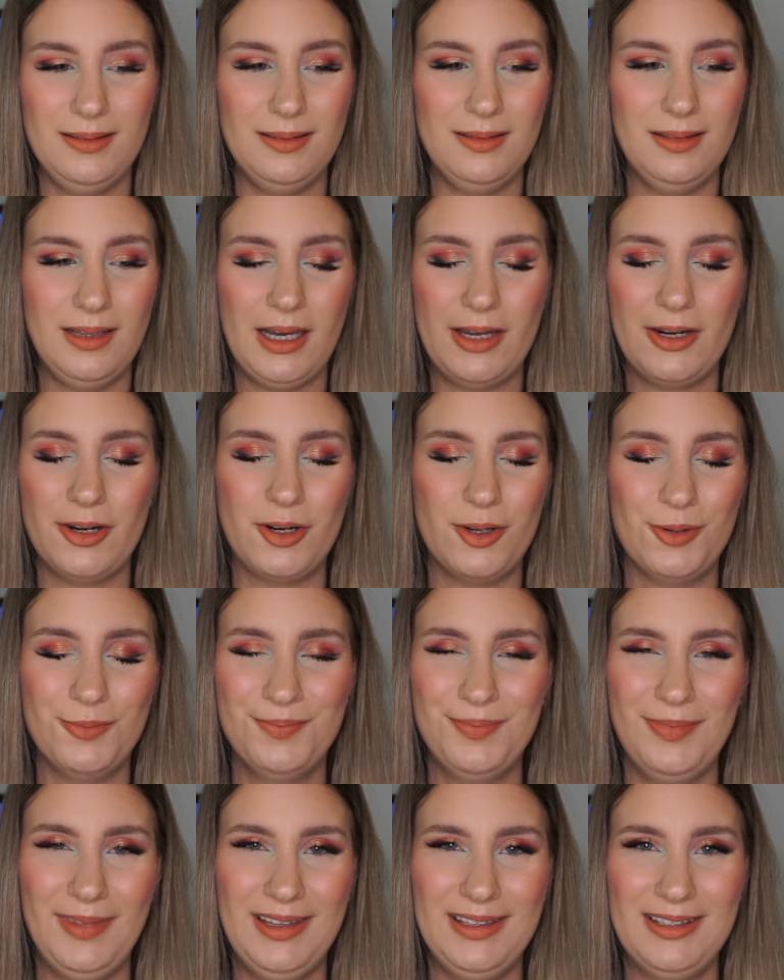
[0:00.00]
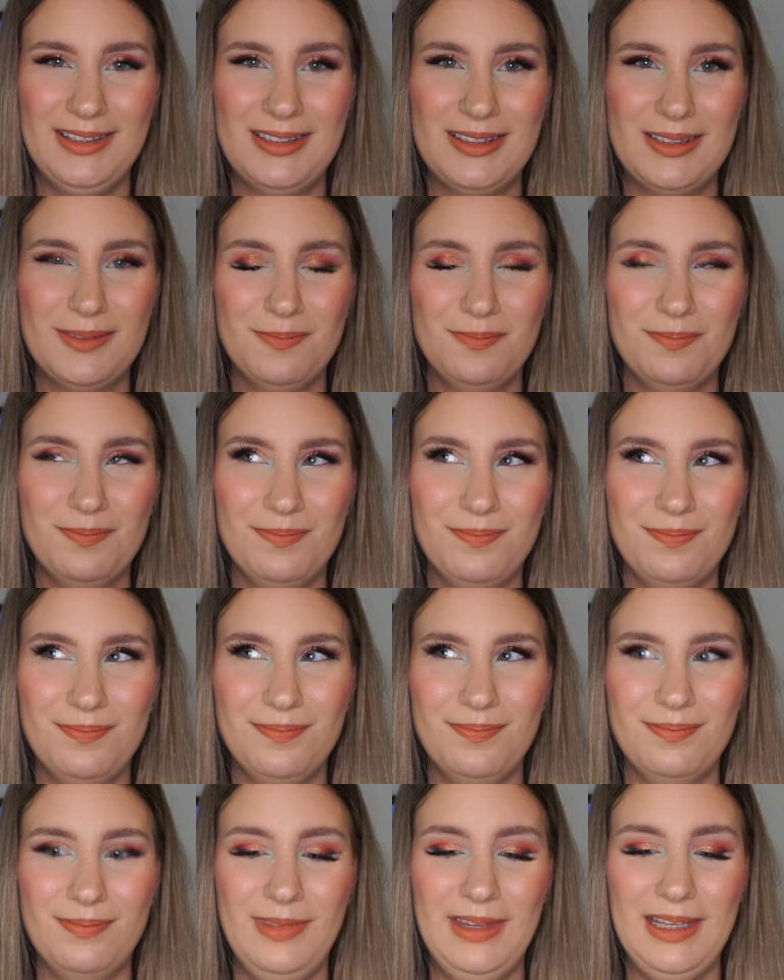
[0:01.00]
I don't know, it's
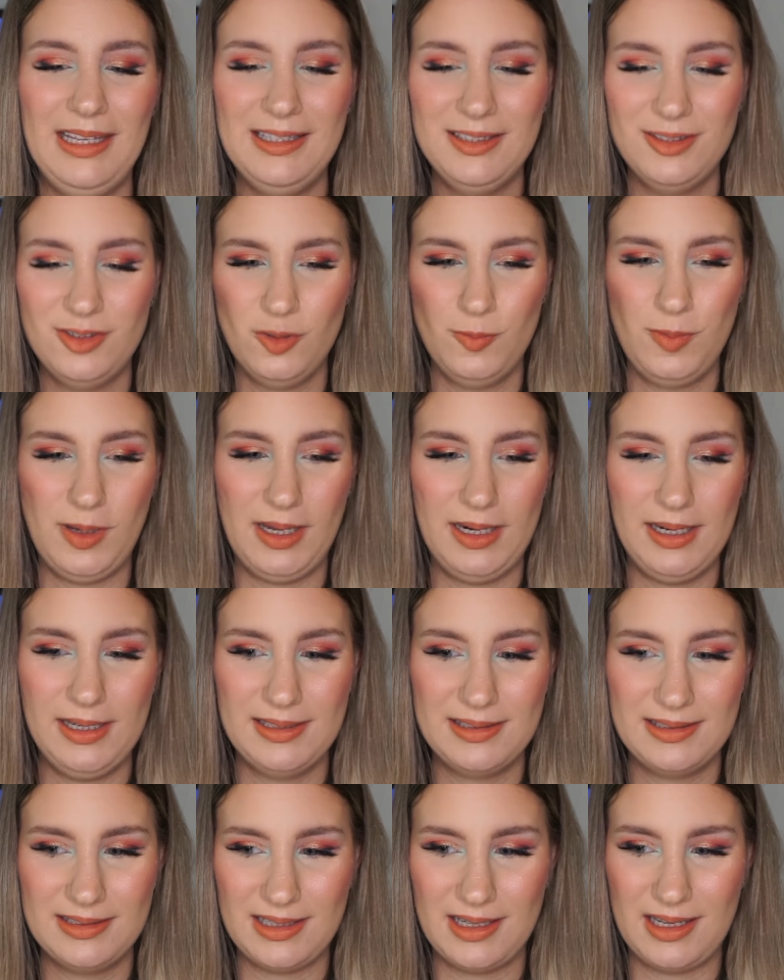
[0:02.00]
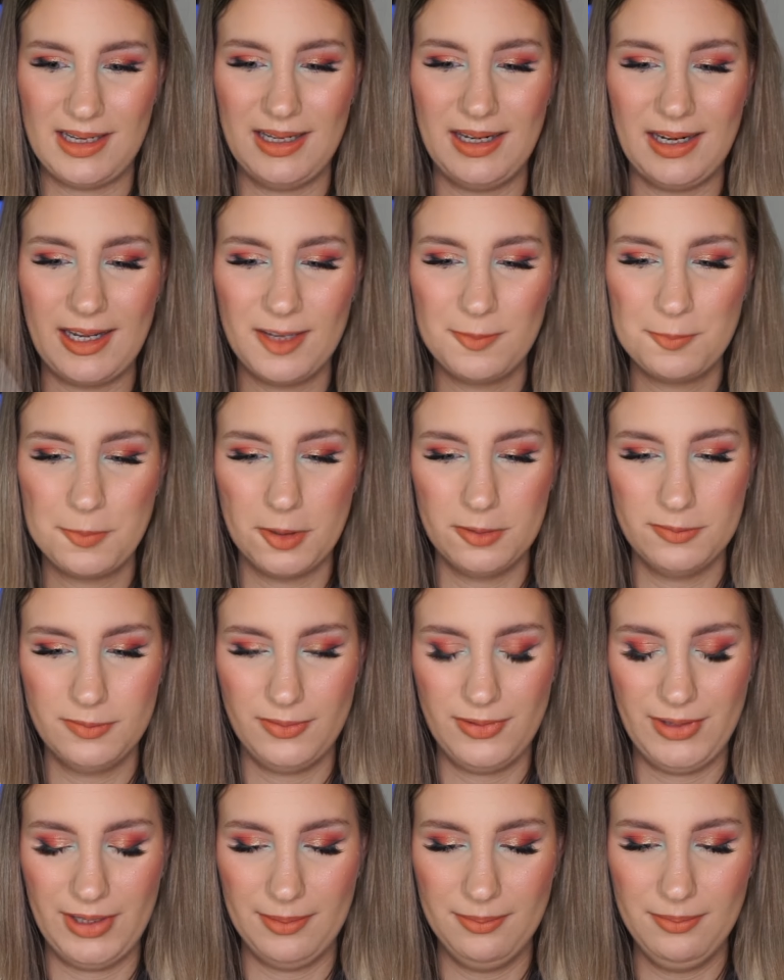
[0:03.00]
these two palettes, I like both of
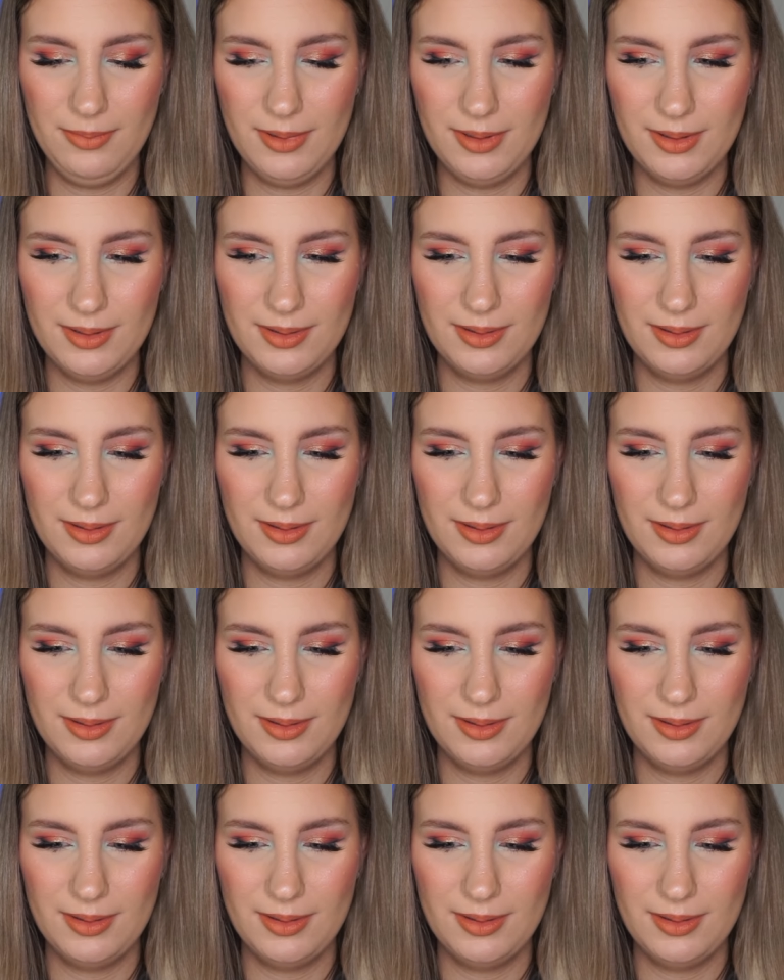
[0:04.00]
them.